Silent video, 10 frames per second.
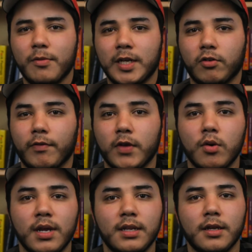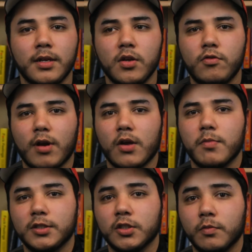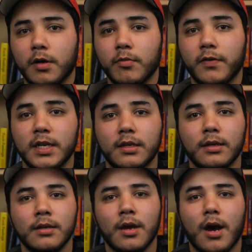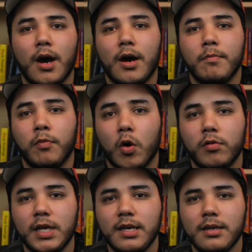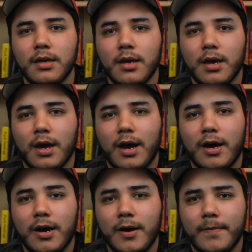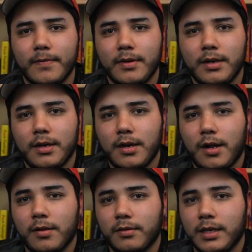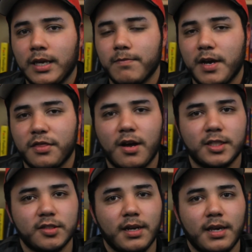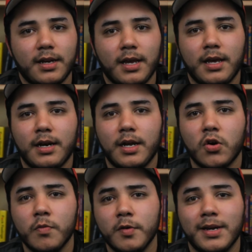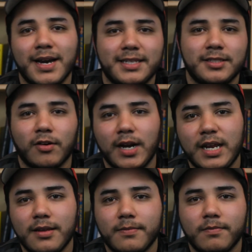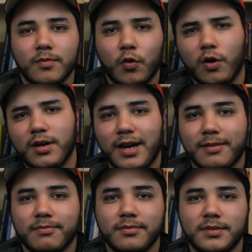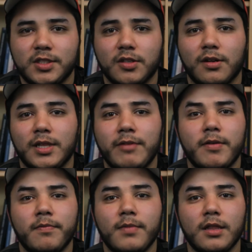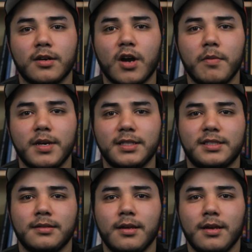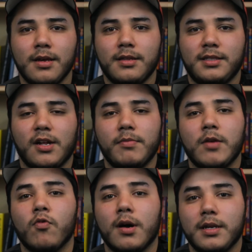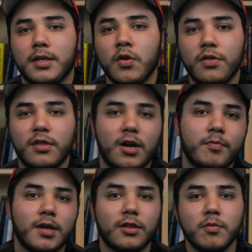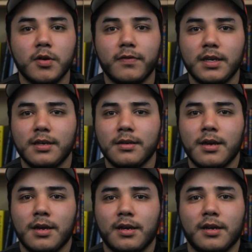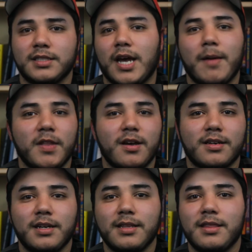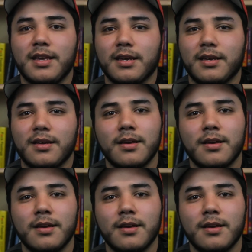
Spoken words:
be reviewing the new Dragon Ball Super movie, Broly. I'll give my thoughts on it and I hope you guys agree or not. So leave them in the comments. Tell me what you thought about the movie, because I'm not gonna think